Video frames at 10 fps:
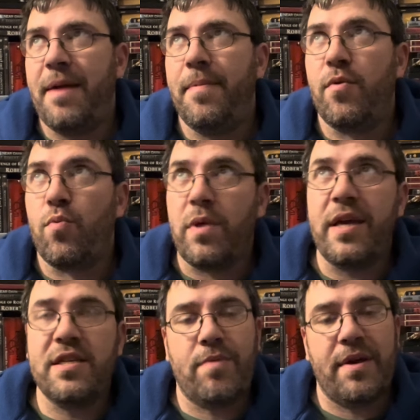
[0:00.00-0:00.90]
but
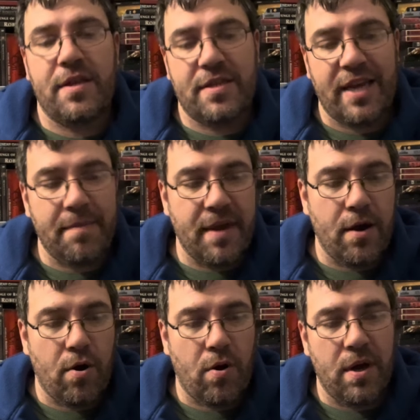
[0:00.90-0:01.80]
released around the same
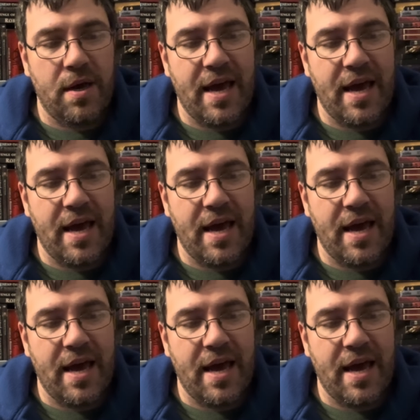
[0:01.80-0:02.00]
year